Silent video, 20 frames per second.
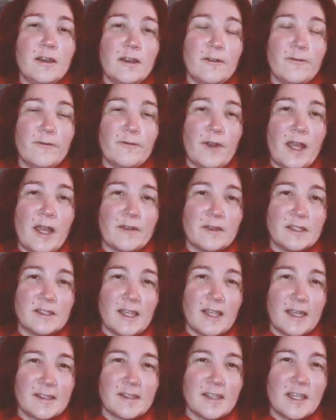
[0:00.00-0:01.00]
of the
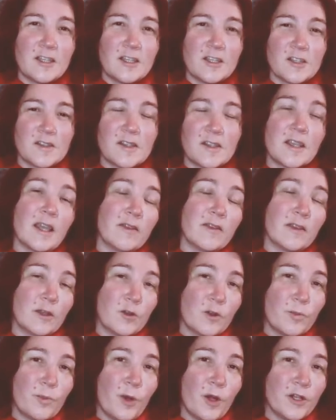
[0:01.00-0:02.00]
tax agency. And
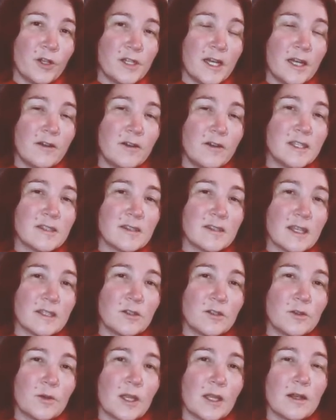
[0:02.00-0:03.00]
the good part here is
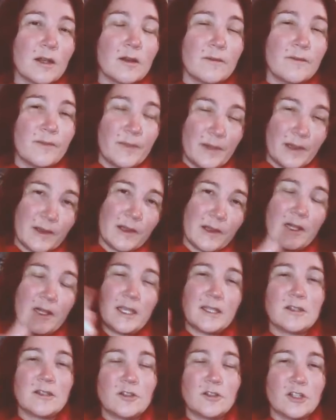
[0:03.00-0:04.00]
that you can
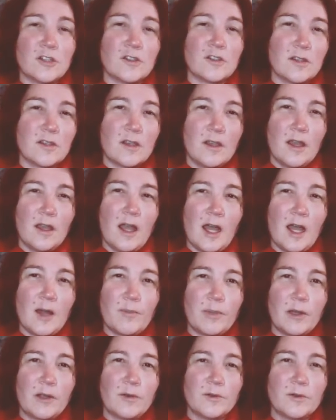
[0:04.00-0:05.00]
later just
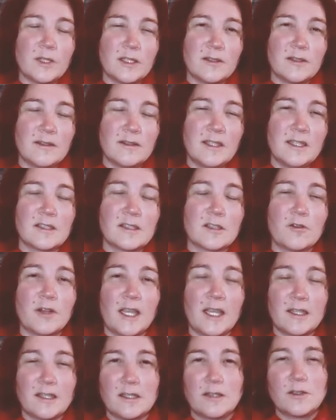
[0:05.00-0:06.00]
upload it. It's
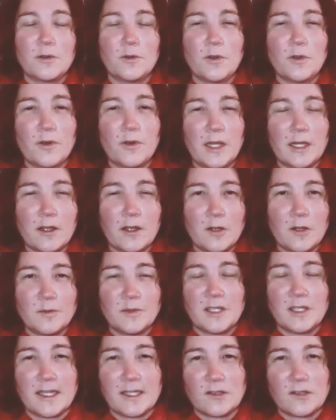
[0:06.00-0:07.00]
connected to your
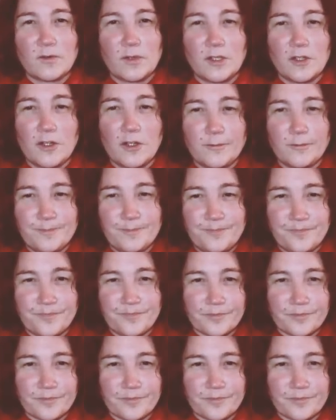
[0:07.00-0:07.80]
income tax return.